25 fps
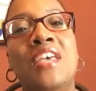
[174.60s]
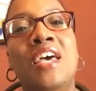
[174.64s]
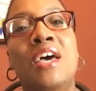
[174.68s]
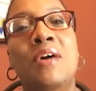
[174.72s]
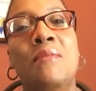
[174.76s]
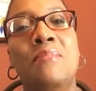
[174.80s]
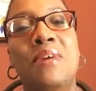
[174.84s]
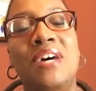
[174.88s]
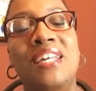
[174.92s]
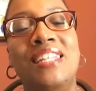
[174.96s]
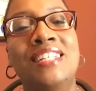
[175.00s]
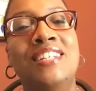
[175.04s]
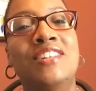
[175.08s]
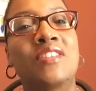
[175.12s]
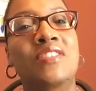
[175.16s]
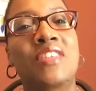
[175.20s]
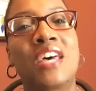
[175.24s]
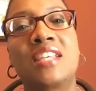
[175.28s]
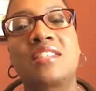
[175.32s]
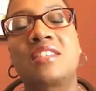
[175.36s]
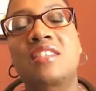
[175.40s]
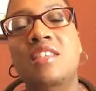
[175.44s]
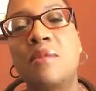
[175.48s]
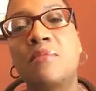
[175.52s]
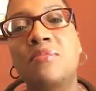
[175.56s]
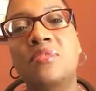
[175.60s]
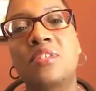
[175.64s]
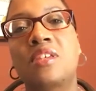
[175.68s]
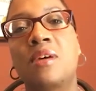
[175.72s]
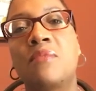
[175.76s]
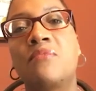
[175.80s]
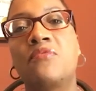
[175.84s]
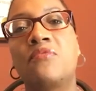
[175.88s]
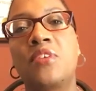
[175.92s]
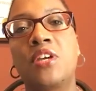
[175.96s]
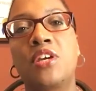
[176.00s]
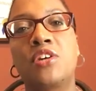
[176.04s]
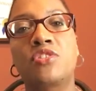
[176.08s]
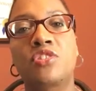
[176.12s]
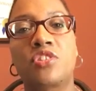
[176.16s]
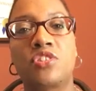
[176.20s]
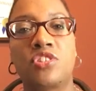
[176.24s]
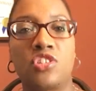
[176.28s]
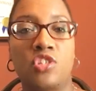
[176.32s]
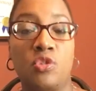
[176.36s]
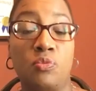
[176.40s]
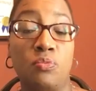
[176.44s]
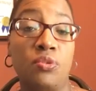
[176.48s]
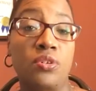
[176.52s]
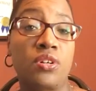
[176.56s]
But that's some fears are
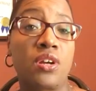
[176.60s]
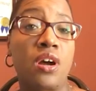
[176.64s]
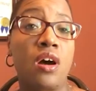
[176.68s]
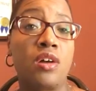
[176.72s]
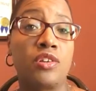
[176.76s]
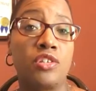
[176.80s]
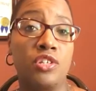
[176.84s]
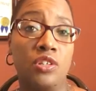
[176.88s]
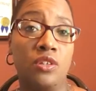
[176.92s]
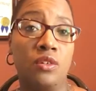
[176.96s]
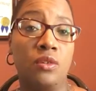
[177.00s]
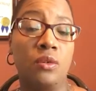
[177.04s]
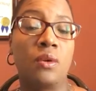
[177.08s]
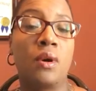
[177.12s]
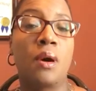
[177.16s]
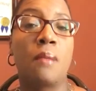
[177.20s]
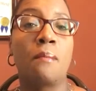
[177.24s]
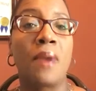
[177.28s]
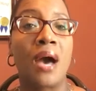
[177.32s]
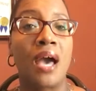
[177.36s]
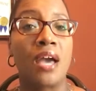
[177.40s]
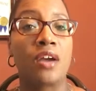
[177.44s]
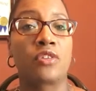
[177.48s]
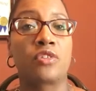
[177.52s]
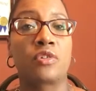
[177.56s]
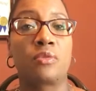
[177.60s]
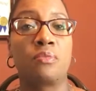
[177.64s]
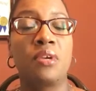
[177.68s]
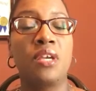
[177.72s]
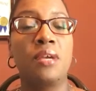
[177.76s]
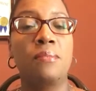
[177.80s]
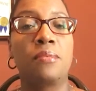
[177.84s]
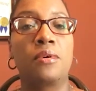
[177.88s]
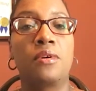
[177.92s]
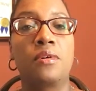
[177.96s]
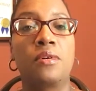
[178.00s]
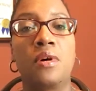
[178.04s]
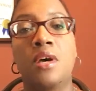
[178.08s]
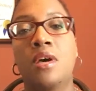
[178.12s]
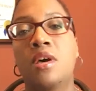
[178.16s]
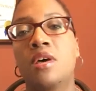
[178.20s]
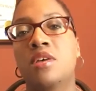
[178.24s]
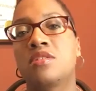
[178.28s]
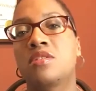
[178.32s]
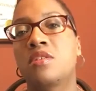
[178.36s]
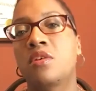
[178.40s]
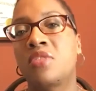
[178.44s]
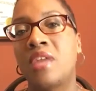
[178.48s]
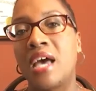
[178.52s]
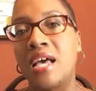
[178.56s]
just put on you by other people.
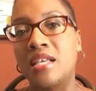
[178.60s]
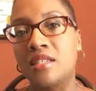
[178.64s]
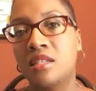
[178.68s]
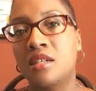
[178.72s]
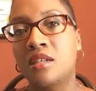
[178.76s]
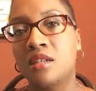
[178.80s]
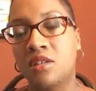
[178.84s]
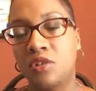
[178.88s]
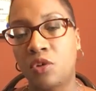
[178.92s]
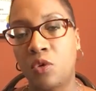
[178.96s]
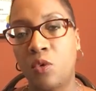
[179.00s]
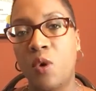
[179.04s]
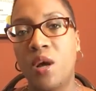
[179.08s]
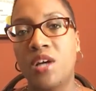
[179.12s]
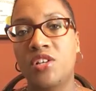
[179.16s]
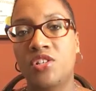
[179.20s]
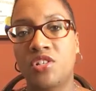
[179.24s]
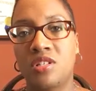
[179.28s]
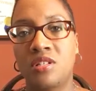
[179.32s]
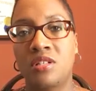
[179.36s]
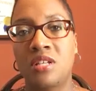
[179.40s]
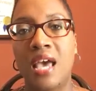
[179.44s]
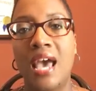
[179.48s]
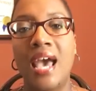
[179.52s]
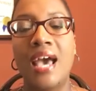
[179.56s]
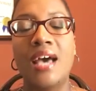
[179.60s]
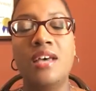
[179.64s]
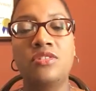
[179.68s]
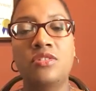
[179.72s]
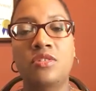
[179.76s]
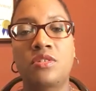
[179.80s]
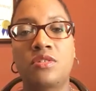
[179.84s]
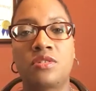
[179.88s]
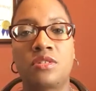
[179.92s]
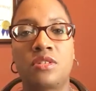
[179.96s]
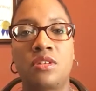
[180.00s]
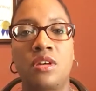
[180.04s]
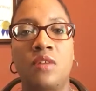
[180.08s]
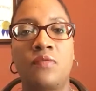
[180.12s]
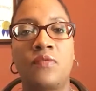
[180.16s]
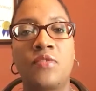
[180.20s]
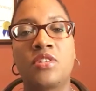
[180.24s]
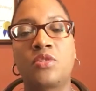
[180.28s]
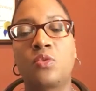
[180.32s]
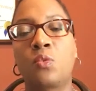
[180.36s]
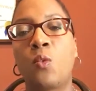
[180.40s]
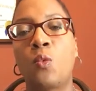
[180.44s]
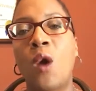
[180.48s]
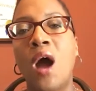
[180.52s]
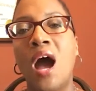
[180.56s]
So that's a good question to ask yourself
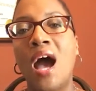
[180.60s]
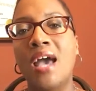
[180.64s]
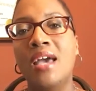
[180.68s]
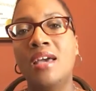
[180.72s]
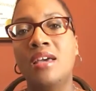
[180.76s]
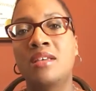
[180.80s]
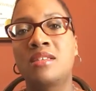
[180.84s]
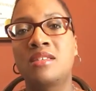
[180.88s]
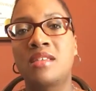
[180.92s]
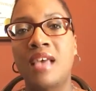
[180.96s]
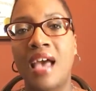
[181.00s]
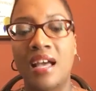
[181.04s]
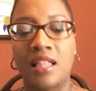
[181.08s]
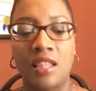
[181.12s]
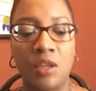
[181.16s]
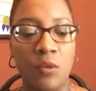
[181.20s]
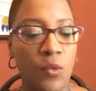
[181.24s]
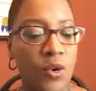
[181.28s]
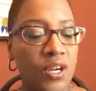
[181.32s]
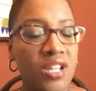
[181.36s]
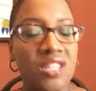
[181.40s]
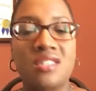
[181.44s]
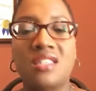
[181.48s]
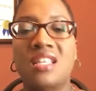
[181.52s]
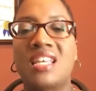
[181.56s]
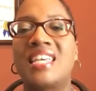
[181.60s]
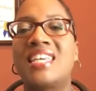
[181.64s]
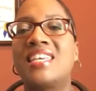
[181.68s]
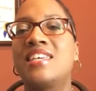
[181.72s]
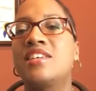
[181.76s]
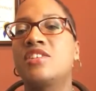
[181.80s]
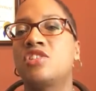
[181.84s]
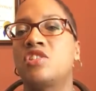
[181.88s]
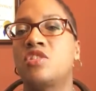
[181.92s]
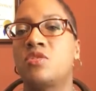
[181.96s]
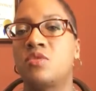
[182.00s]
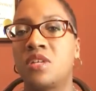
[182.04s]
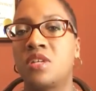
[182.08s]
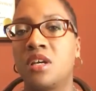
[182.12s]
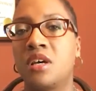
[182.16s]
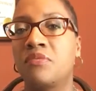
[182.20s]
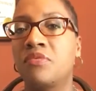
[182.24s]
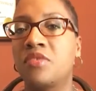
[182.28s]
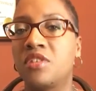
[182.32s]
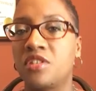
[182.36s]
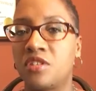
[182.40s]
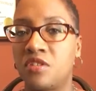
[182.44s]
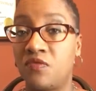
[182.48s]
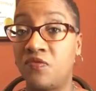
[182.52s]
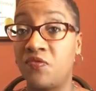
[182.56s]
is what is the history of
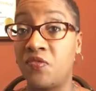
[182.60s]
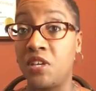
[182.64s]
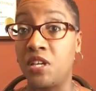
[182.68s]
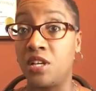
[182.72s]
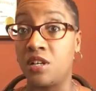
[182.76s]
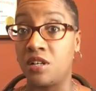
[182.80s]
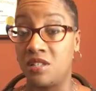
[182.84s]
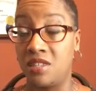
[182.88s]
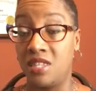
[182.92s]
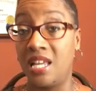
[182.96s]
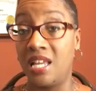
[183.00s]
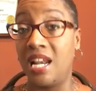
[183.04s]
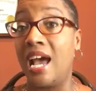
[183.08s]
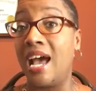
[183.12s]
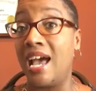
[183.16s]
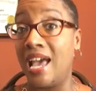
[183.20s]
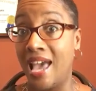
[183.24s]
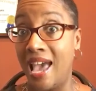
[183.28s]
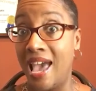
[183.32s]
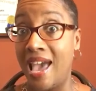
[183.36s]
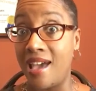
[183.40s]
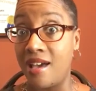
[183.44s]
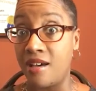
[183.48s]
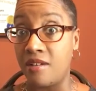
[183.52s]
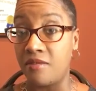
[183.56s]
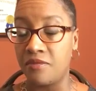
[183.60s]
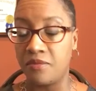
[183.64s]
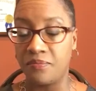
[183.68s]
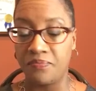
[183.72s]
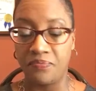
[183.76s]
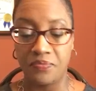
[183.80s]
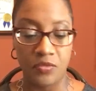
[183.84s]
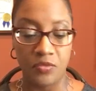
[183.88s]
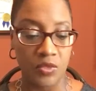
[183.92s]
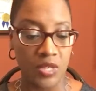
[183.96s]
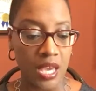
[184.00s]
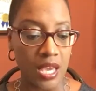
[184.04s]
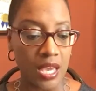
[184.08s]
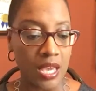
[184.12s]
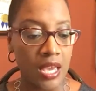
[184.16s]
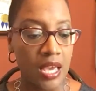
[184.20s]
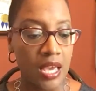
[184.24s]
this fear that I have? Okay.